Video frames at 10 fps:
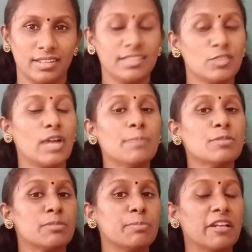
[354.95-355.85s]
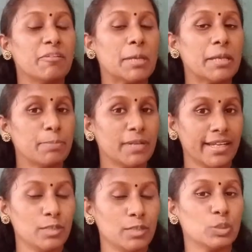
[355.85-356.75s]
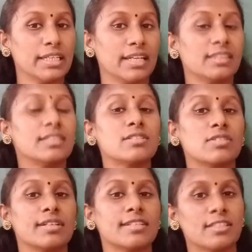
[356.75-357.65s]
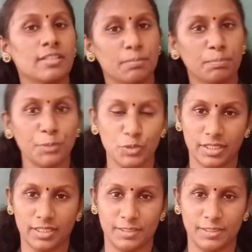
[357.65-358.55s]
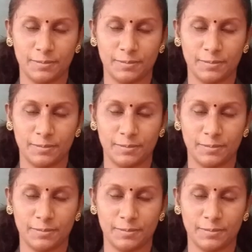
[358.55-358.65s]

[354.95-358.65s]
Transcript: the drums will be played with their thunderous music.